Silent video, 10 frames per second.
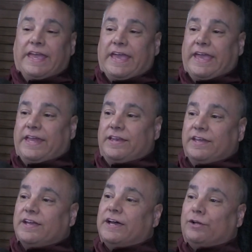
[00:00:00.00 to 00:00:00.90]
and
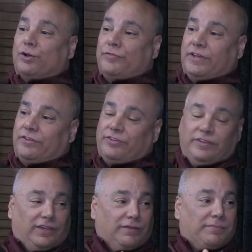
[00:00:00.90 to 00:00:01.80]
I don't know if you could see
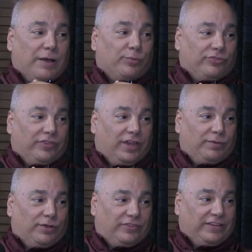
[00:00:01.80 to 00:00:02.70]
that your mom was there
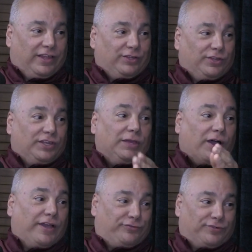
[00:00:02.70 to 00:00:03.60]
because they tell you to keep
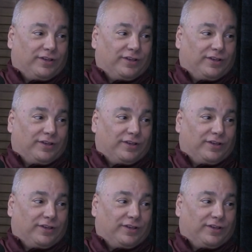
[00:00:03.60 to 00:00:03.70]
eyes front.